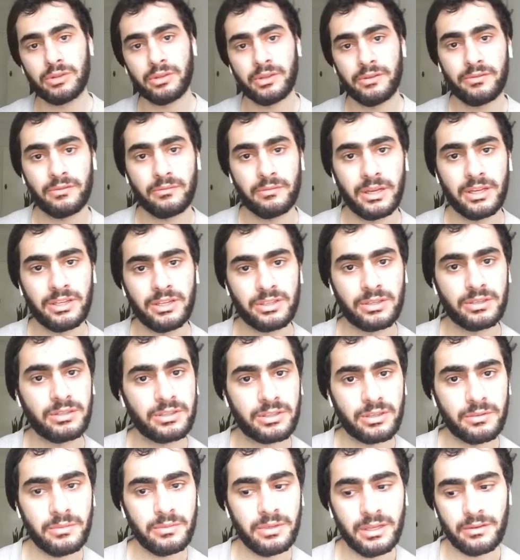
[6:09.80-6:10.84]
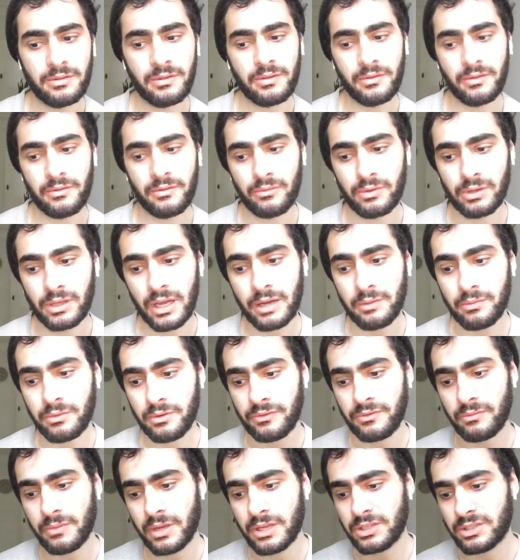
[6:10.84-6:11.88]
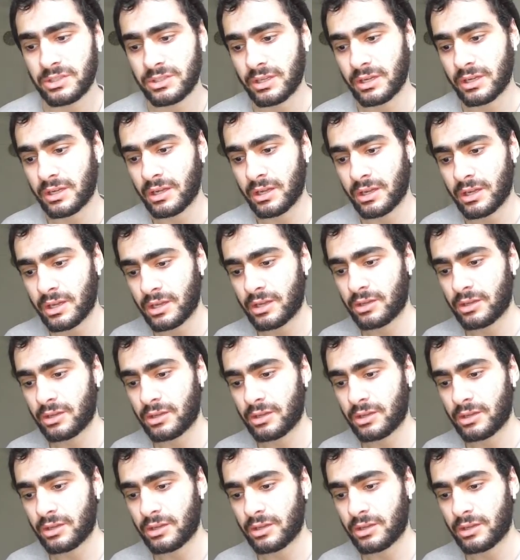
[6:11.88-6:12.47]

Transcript: information, so many reliable information that